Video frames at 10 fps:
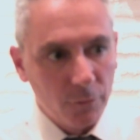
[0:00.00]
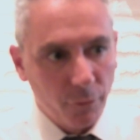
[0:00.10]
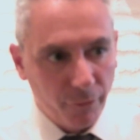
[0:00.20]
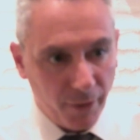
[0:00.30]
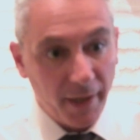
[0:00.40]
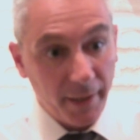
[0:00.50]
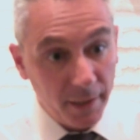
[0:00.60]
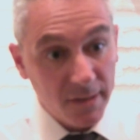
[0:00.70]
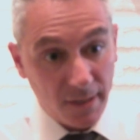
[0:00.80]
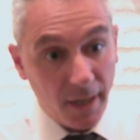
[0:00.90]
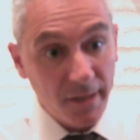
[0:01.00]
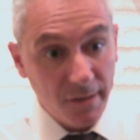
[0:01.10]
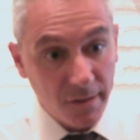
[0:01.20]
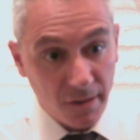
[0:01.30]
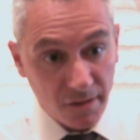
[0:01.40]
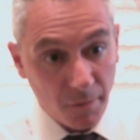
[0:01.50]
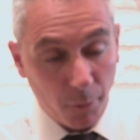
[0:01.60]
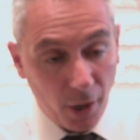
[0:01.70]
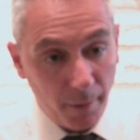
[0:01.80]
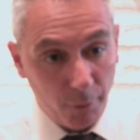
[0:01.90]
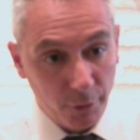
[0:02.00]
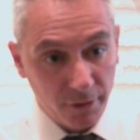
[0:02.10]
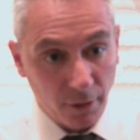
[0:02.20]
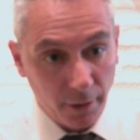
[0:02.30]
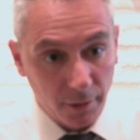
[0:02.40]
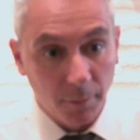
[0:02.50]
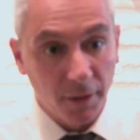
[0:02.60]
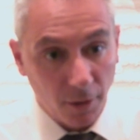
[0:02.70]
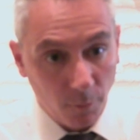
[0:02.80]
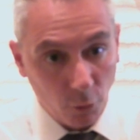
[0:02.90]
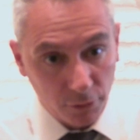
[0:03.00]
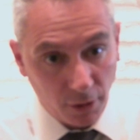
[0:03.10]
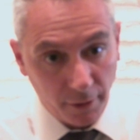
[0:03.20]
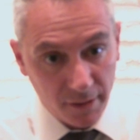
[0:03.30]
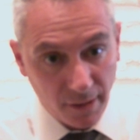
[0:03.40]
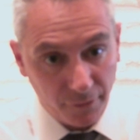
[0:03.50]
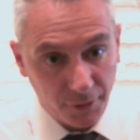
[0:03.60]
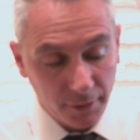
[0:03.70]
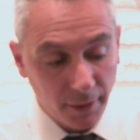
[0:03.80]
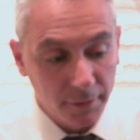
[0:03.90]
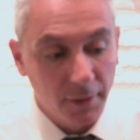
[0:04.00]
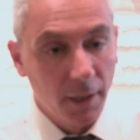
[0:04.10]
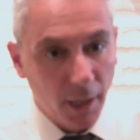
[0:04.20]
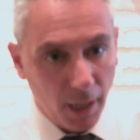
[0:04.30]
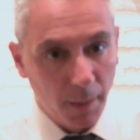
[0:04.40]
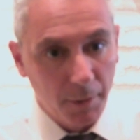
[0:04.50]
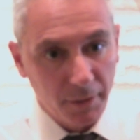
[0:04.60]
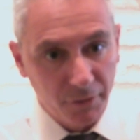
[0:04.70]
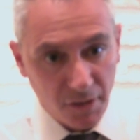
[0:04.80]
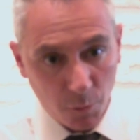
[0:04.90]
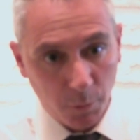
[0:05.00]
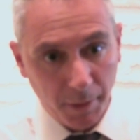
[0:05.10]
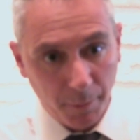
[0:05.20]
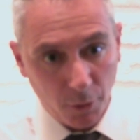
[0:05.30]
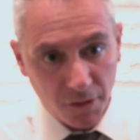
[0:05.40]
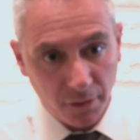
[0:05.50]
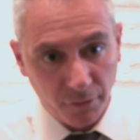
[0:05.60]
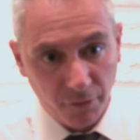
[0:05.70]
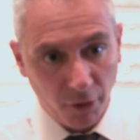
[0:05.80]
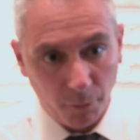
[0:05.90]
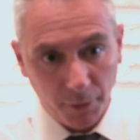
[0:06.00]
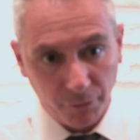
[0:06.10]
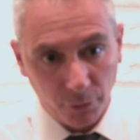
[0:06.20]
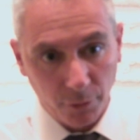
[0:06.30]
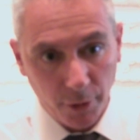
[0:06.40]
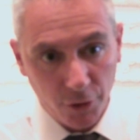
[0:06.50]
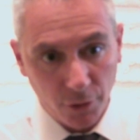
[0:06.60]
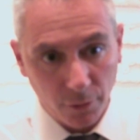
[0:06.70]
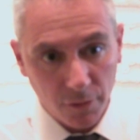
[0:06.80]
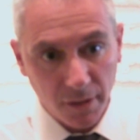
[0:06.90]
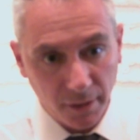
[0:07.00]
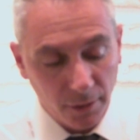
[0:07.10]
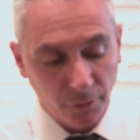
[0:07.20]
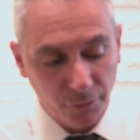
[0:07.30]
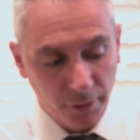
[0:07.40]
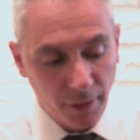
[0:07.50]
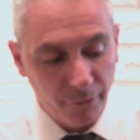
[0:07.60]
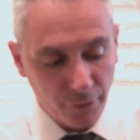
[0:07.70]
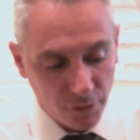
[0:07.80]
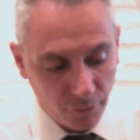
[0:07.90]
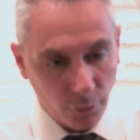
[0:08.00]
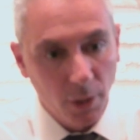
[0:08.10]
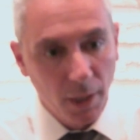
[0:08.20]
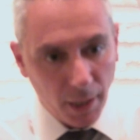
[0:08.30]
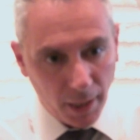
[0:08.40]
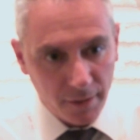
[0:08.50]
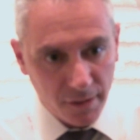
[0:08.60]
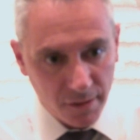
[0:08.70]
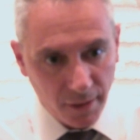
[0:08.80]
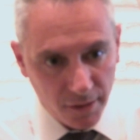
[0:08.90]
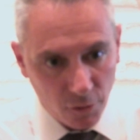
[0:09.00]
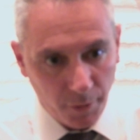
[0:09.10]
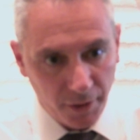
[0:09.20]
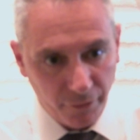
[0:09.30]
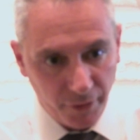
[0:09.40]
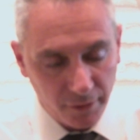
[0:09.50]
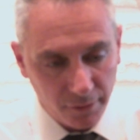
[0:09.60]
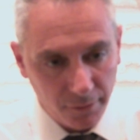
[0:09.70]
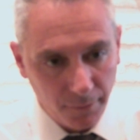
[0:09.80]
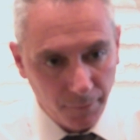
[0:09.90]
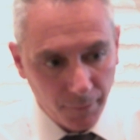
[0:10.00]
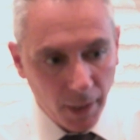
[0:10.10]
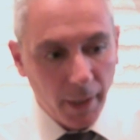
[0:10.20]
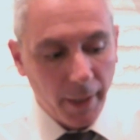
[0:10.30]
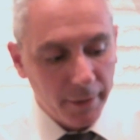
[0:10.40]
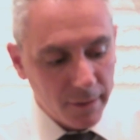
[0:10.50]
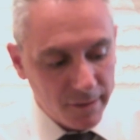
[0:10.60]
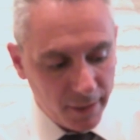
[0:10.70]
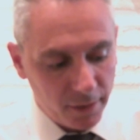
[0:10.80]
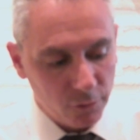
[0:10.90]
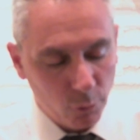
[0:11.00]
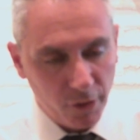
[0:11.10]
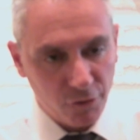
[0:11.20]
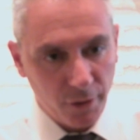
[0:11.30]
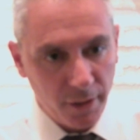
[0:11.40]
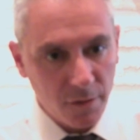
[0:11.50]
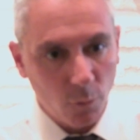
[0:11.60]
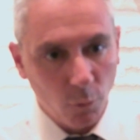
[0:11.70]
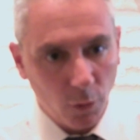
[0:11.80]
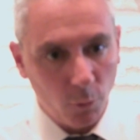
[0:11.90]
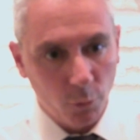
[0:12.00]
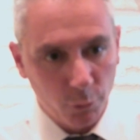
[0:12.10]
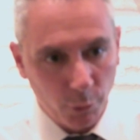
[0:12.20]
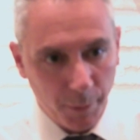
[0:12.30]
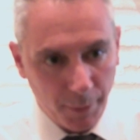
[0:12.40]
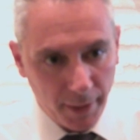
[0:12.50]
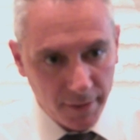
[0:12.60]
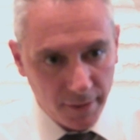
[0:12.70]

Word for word: to fight against ISIS as the primary target, but there are more targets after that, I believe this would be a positive development for the region. Because at the end of the day, first of all, ISIS needs to be defeated. And the second question is what would replace